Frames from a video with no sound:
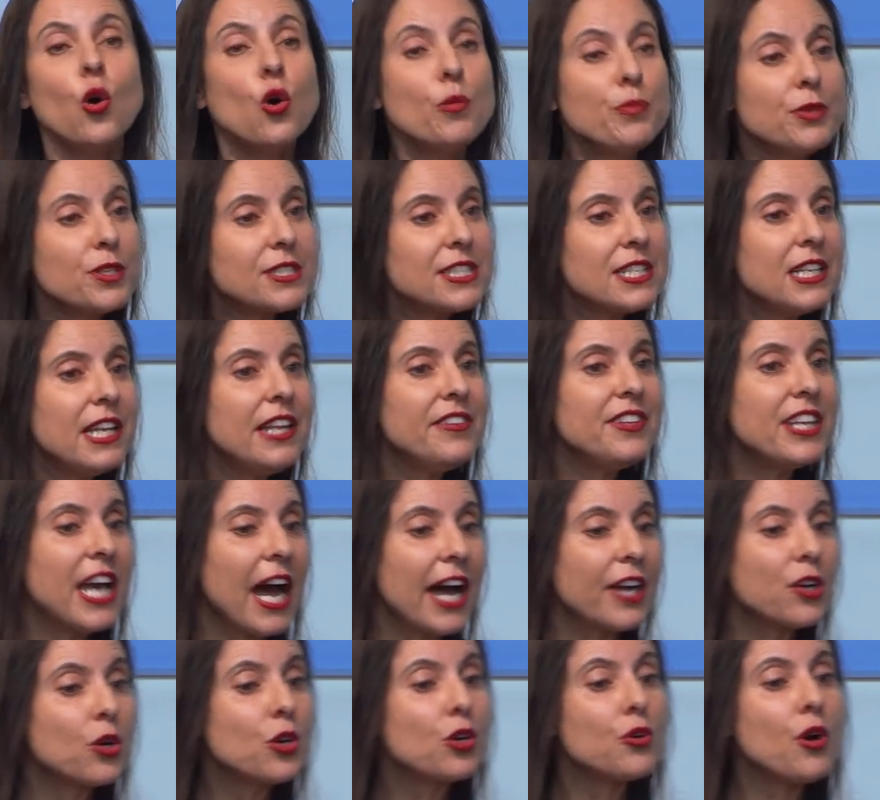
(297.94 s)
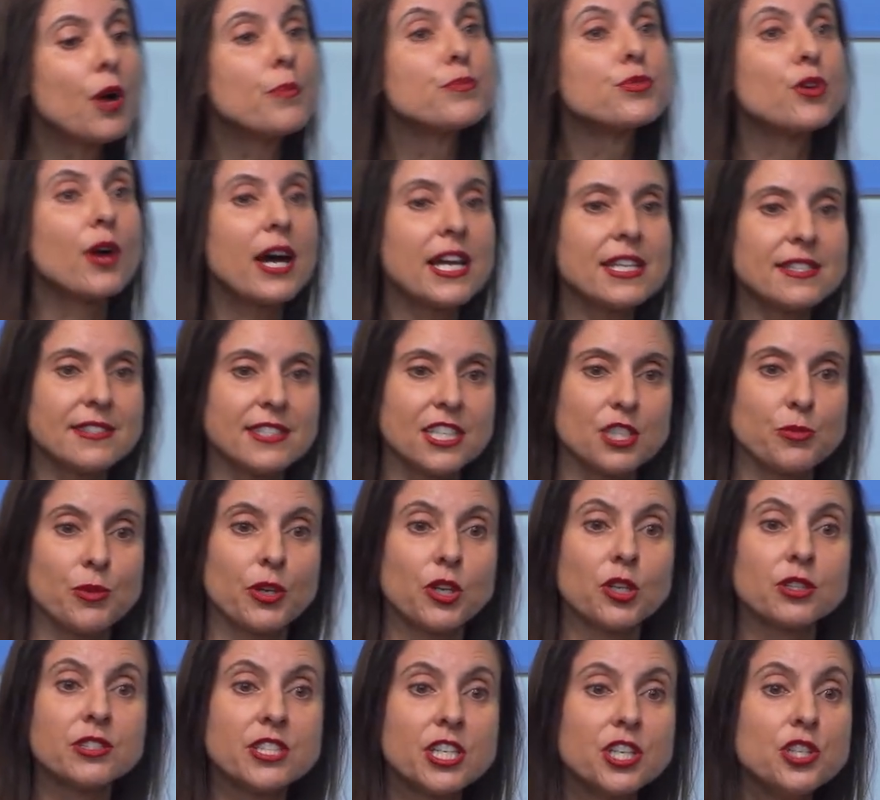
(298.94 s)
Obviously, the high cocoa prices will
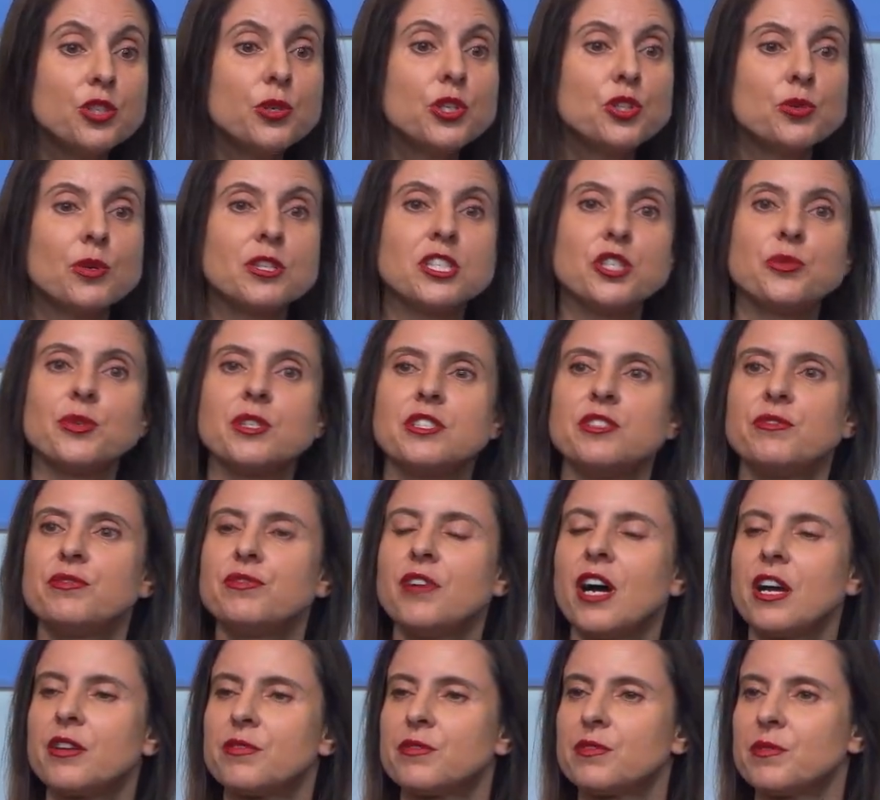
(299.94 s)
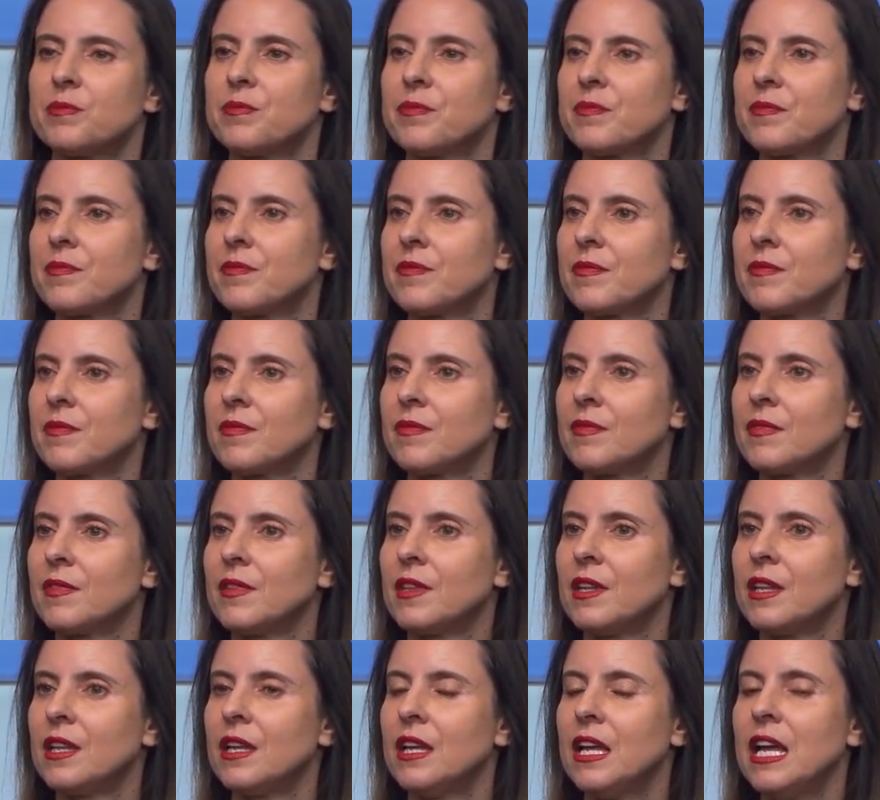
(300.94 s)
continue in 2025.
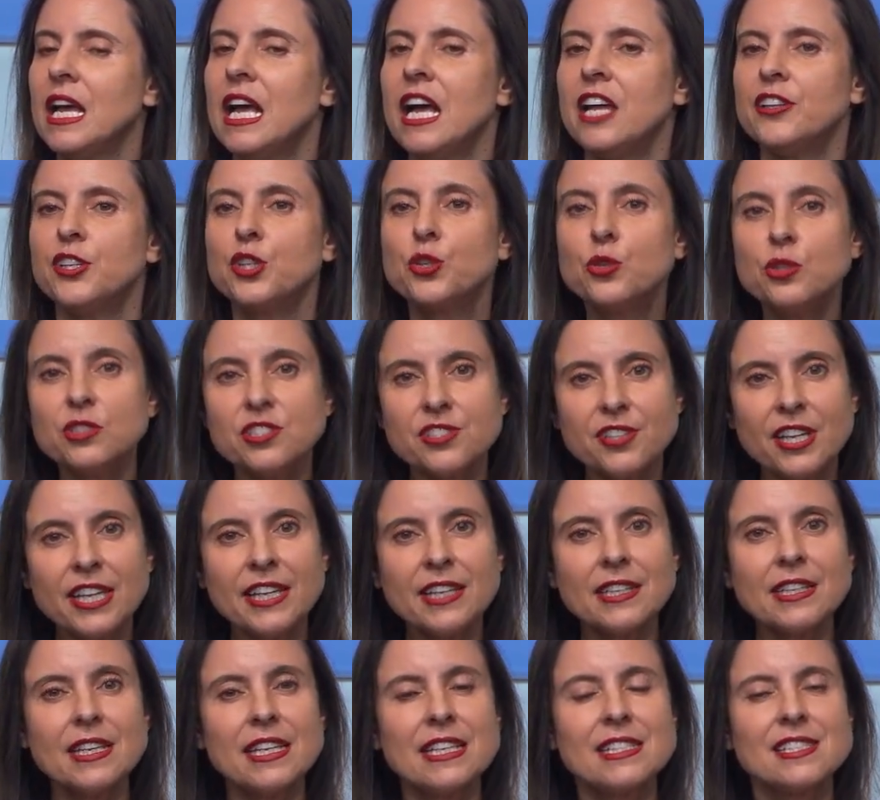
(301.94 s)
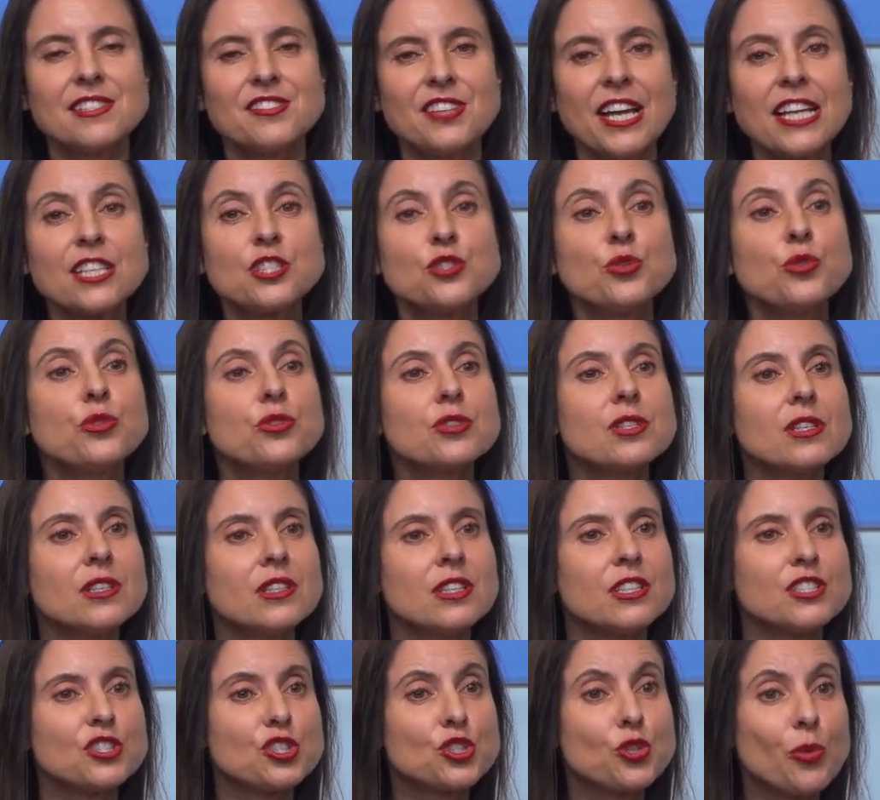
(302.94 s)
The good thing is thanks to
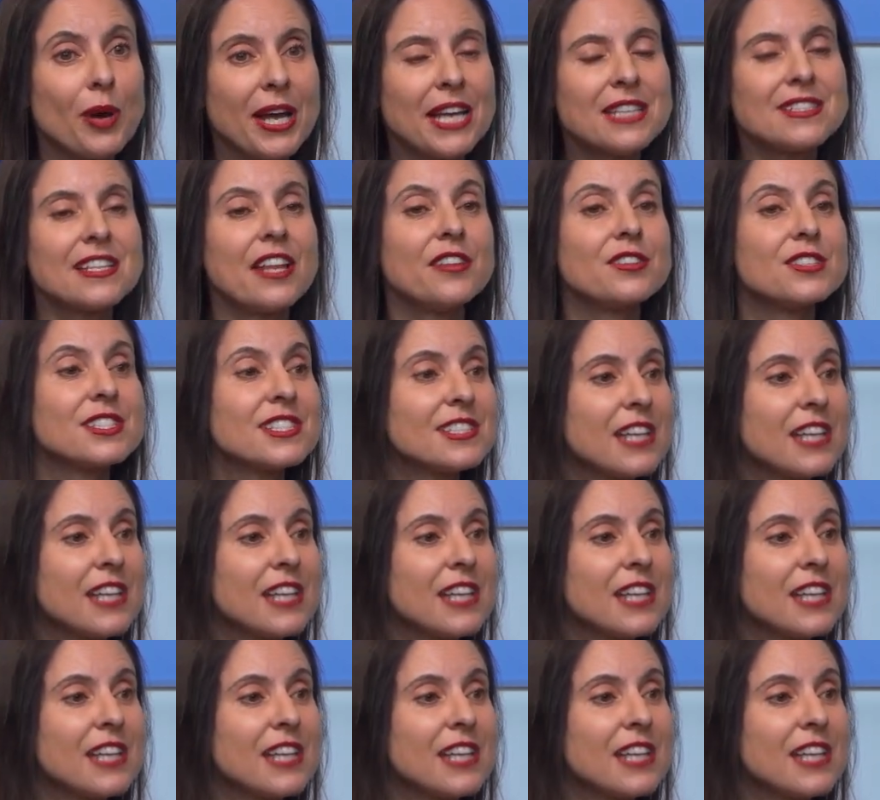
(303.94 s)
the strength and the